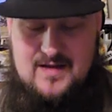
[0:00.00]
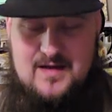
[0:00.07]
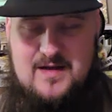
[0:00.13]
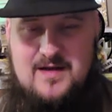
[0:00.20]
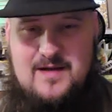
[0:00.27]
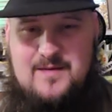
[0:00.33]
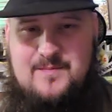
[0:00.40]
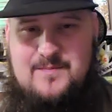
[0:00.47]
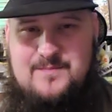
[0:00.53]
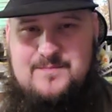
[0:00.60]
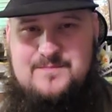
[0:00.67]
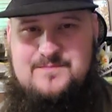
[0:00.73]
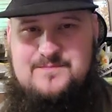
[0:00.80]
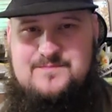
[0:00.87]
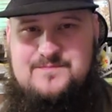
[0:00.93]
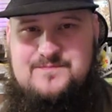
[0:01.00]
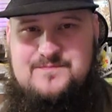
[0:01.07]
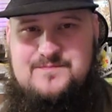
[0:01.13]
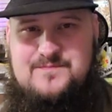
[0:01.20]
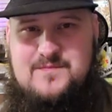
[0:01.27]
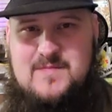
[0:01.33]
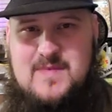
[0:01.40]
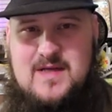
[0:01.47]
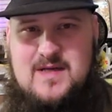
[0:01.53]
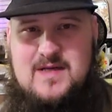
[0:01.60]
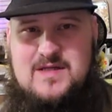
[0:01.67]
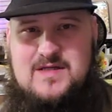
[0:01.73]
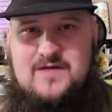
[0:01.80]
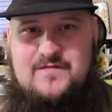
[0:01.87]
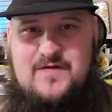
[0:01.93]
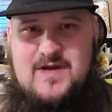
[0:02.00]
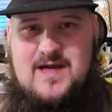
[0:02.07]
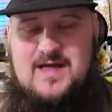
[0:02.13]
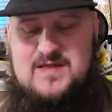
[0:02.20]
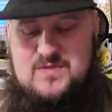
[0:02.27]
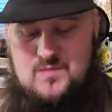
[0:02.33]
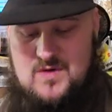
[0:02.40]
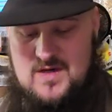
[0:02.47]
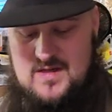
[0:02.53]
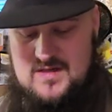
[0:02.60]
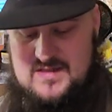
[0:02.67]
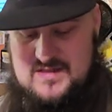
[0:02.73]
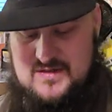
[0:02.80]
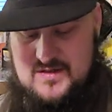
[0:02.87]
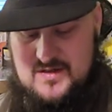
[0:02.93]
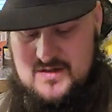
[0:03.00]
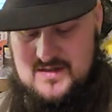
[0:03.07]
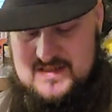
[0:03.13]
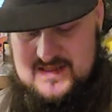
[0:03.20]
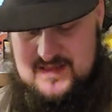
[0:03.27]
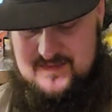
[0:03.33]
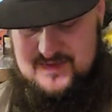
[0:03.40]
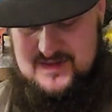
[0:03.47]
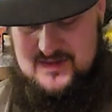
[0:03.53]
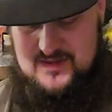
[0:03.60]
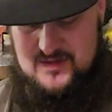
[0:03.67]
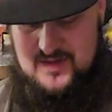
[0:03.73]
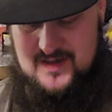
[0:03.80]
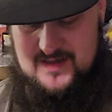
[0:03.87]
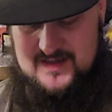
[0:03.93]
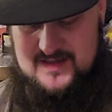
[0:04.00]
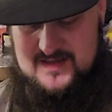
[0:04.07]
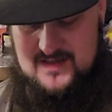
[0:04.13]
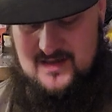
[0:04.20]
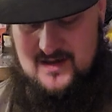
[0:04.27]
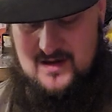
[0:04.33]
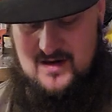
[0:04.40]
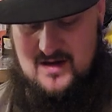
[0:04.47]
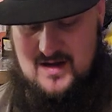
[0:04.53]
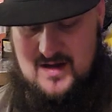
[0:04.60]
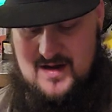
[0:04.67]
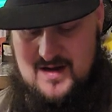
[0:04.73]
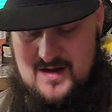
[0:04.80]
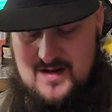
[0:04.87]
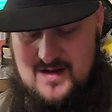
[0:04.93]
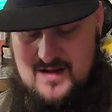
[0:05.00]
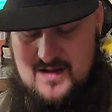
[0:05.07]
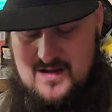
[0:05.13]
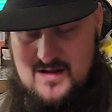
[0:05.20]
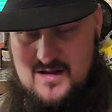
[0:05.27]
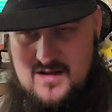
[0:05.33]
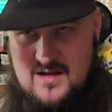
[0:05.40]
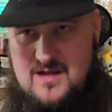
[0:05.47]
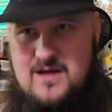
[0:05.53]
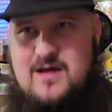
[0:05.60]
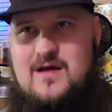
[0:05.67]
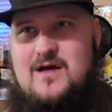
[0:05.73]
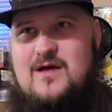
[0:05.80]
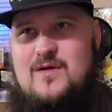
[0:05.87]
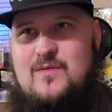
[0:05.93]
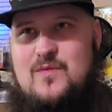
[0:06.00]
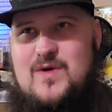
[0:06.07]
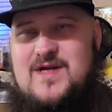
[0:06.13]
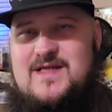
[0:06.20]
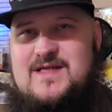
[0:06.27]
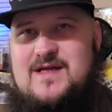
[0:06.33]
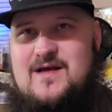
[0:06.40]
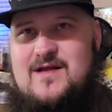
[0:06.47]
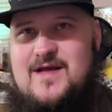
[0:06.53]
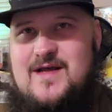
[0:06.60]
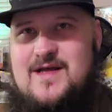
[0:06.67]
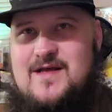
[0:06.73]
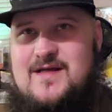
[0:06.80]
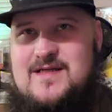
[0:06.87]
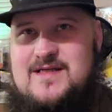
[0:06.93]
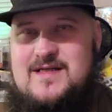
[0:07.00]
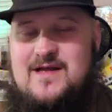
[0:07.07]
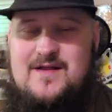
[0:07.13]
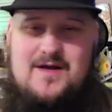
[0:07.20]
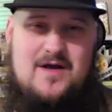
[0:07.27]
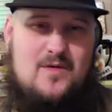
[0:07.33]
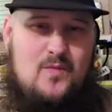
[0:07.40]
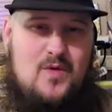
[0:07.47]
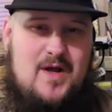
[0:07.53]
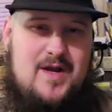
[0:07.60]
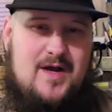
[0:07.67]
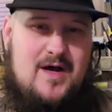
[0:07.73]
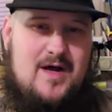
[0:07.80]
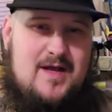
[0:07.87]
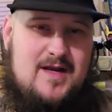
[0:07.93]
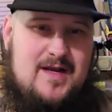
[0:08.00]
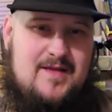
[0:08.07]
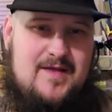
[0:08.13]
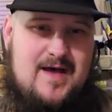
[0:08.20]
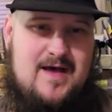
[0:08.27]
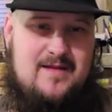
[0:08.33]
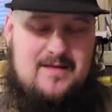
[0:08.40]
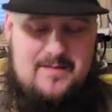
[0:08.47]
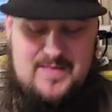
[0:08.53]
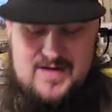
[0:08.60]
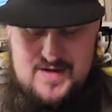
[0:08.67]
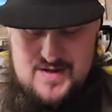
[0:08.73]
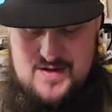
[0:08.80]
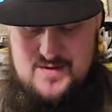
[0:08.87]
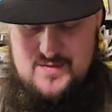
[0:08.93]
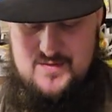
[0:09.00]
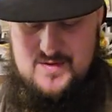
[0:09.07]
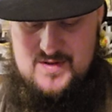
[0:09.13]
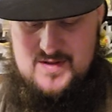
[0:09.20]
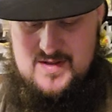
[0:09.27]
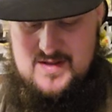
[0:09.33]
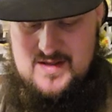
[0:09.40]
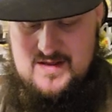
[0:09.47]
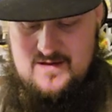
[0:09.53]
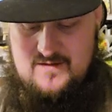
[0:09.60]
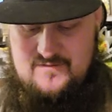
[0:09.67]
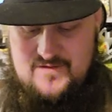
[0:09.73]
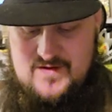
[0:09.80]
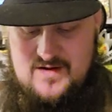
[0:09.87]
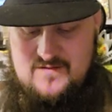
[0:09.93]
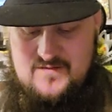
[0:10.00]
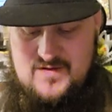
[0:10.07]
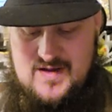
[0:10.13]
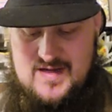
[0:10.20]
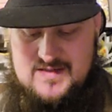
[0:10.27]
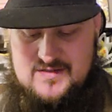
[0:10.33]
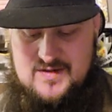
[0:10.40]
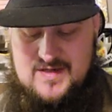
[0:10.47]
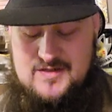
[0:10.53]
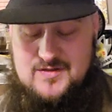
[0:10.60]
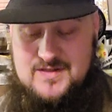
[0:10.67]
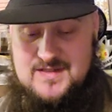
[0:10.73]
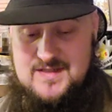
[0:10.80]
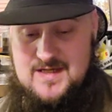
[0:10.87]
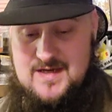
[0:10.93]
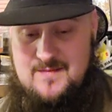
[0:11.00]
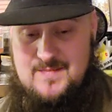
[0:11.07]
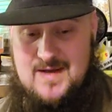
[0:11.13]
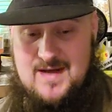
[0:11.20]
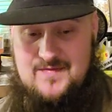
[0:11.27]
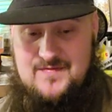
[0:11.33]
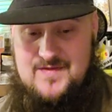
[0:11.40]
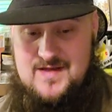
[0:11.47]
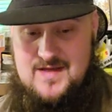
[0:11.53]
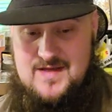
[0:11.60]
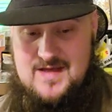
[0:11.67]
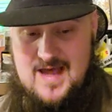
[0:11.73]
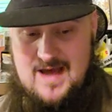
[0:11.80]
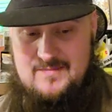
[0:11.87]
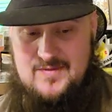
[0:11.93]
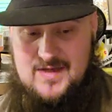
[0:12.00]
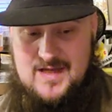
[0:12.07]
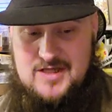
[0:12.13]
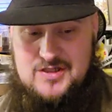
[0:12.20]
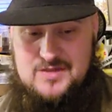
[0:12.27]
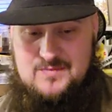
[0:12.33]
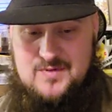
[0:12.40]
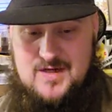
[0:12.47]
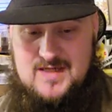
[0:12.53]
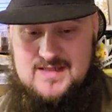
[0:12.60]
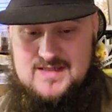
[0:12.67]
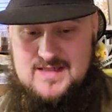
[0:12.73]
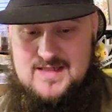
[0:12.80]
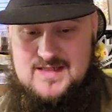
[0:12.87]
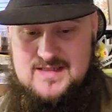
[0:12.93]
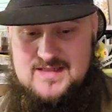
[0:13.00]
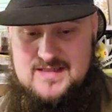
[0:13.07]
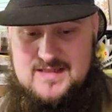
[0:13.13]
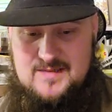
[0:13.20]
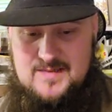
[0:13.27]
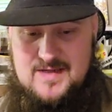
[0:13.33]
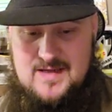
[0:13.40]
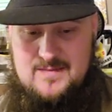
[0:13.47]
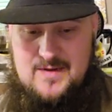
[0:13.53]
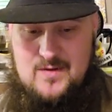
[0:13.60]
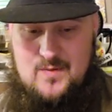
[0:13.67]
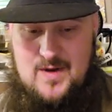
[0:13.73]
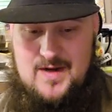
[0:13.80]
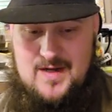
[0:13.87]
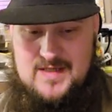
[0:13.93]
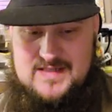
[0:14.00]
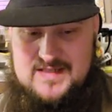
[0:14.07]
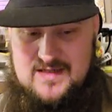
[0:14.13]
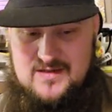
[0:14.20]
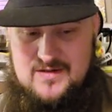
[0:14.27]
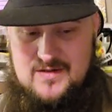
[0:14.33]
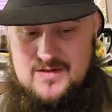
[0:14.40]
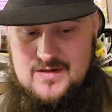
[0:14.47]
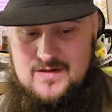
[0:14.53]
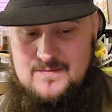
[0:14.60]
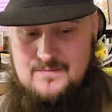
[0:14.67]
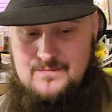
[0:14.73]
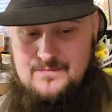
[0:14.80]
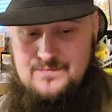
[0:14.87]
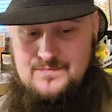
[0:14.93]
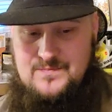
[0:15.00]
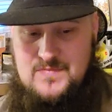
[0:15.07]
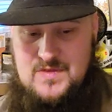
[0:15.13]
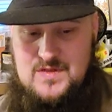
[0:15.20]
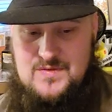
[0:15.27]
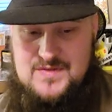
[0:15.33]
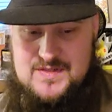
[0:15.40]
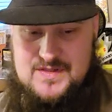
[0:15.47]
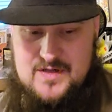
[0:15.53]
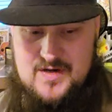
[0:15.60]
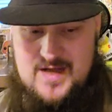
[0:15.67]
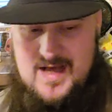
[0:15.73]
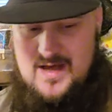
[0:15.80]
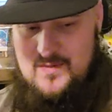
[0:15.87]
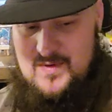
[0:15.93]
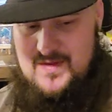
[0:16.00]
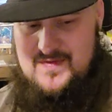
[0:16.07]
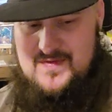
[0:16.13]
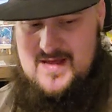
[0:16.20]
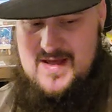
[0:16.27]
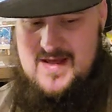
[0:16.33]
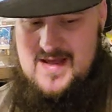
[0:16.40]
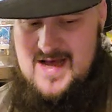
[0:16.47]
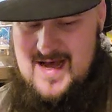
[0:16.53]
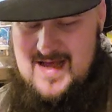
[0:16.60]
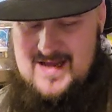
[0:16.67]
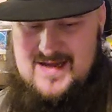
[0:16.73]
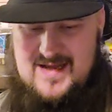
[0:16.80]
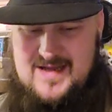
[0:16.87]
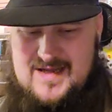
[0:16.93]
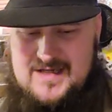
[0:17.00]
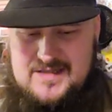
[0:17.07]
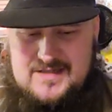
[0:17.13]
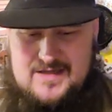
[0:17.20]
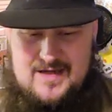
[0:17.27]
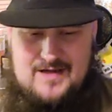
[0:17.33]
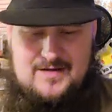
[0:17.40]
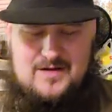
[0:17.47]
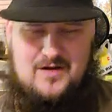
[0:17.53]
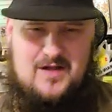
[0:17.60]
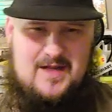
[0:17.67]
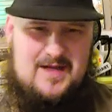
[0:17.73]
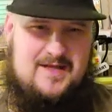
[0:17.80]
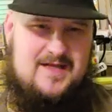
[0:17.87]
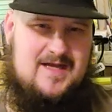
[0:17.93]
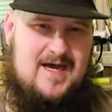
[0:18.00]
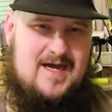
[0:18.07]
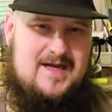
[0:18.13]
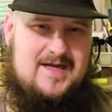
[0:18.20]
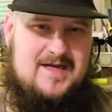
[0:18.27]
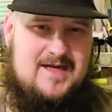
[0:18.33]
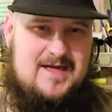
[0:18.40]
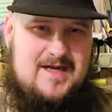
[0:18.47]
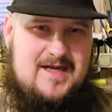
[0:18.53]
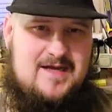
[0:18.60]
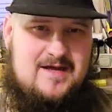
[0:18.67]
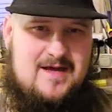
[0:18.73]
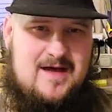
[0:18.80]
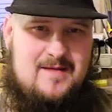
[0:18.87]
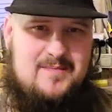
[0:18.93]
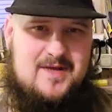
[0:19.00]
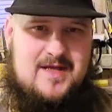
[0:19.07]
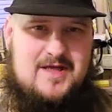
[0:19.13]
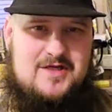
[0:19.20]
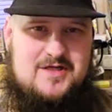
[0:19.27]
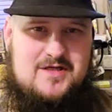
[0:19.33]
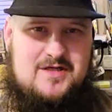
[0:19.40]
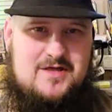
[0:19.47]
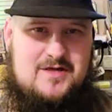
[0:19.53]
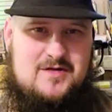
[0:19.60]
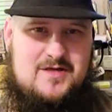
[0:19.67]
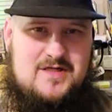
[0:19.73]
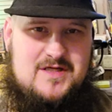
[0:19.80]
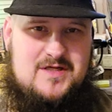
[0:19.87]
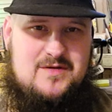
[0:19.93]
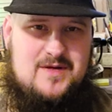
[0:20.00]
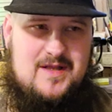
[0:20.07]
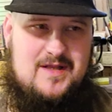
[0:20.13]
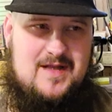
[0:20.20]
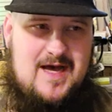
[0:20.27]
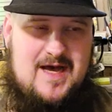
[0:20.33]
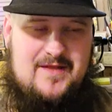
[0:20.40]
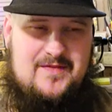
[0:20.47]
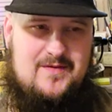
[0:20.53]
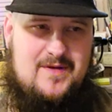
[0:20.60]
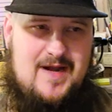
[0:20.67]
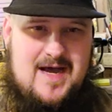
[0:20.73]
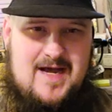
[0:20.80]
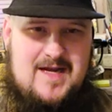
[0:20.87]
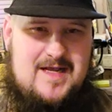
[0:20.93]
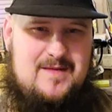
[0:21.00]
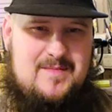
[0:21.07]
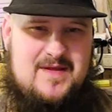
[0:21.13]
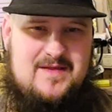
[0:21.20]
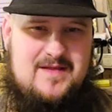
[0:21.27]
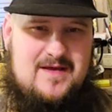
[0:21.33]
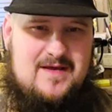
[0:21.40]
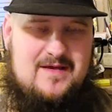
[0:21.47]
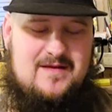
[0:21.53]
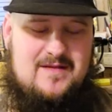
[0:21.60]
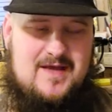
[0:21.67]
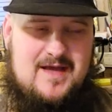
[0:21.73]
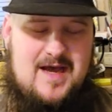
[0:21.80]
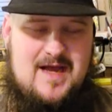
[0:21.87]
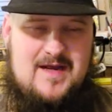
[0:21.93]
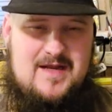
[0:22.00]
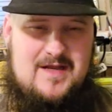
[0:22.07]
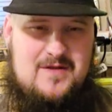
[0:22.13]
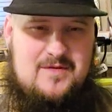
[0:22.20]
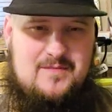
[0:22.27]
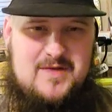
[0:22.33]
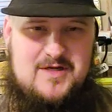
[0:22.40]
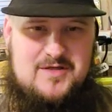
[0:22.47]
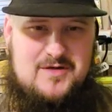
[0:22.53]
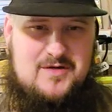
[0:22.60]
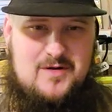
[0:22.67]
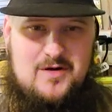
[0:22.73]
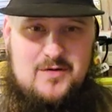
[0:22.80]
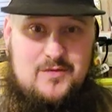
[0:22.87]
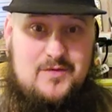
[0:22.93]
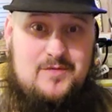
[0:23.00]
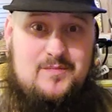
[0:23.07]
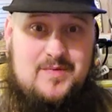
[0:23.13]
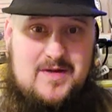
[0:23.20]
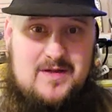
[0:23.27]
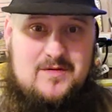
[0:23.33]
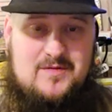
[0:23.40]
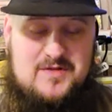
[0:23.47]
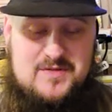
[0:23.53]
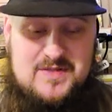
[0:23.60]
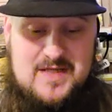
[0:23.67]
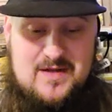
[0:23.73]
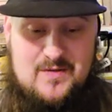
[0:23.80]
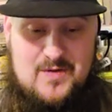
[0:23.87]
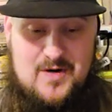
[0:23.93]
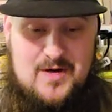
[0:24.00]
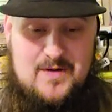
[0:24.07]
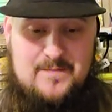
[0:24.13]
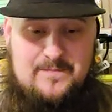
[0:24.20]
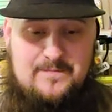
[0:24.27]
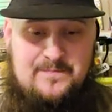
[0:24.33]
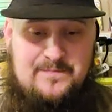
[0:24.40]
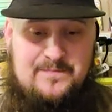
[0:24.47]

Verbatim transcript: Um, so if you guys want to learn tips and tricks on reselling, selling on whatnot, any of that, let me know. If any of you guys are interested about the application process to becoming a whatnot seller, you start out with a like I guess I'd call it the identity application. You just do a through an ID.me thing. They ID you and make sure you are who you, you, know, you say you are.